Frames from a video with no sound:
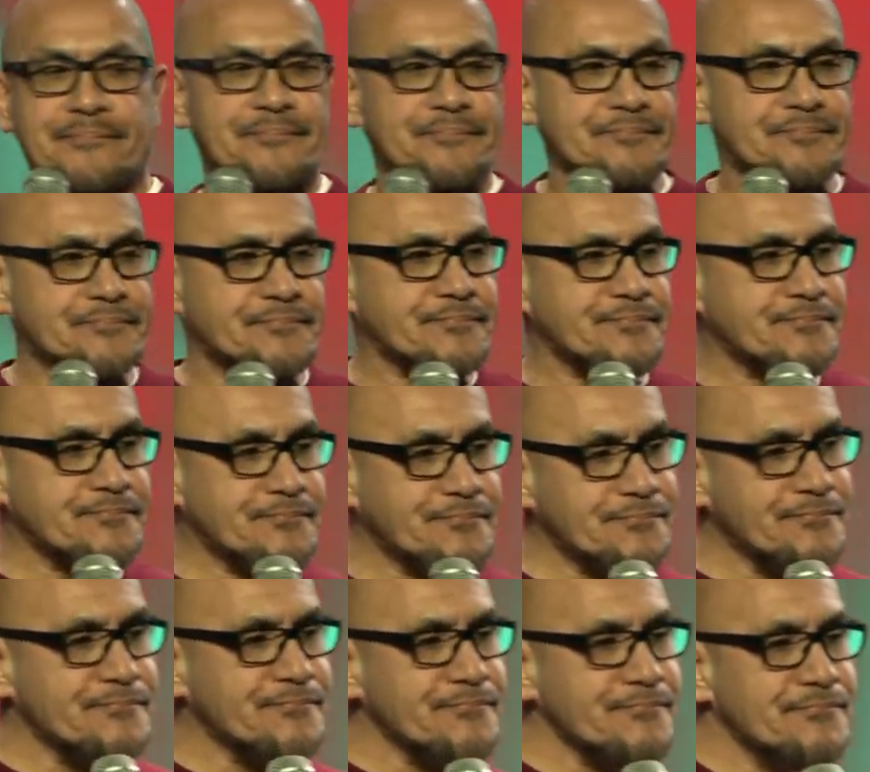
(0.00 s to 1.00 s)

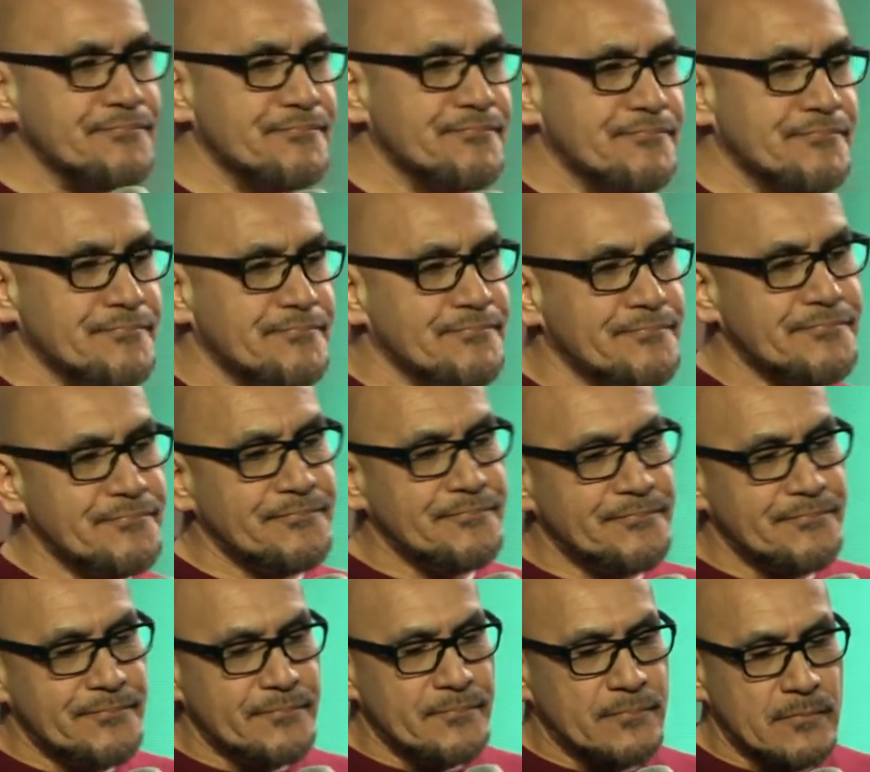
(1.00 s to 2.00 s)

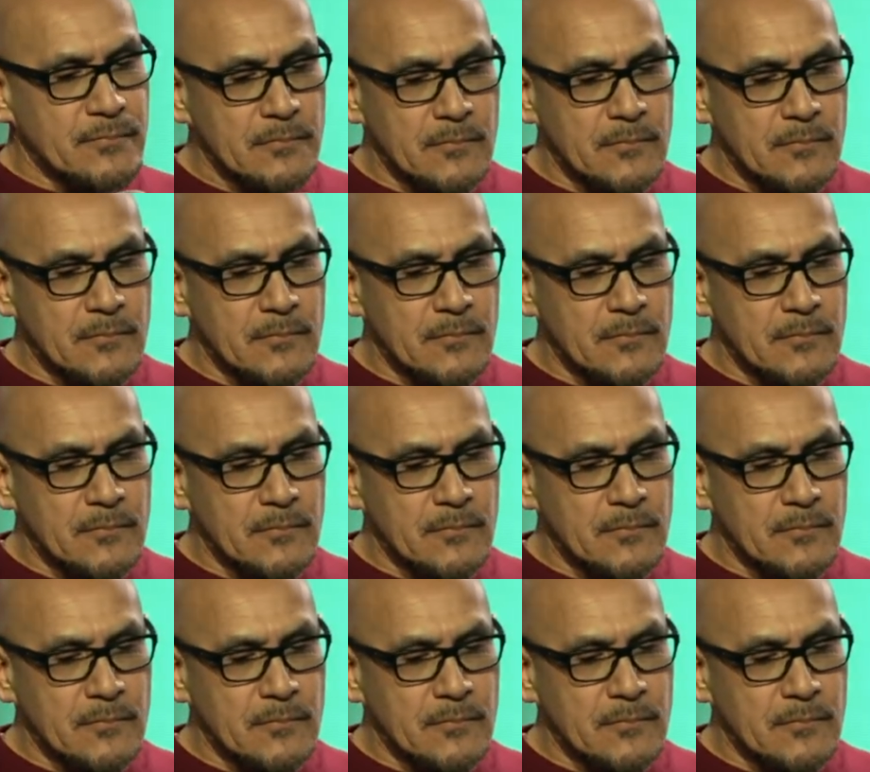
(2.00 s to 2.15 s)
Nobody speaks.